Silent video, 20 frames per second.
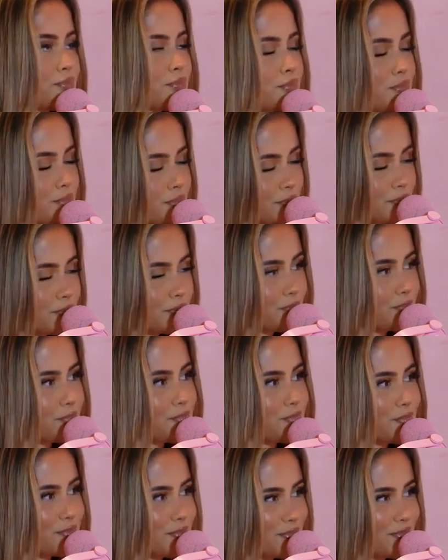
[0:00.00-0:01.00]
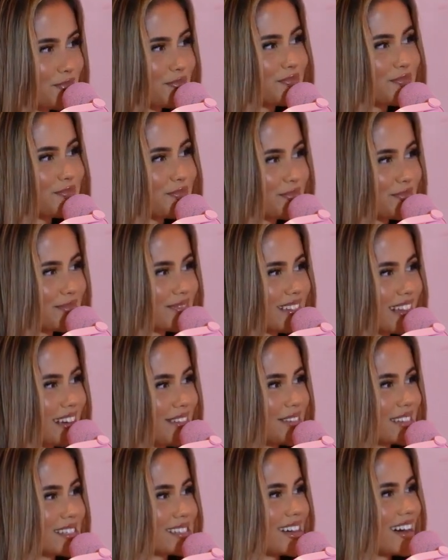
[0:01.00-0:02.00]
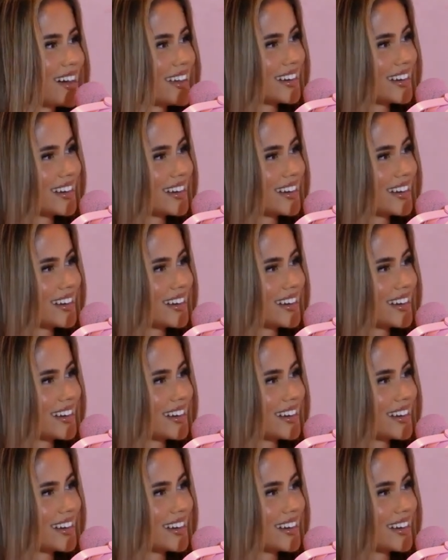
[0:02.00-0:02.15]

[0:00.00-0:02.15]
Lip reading: Stunning. I'm so excited to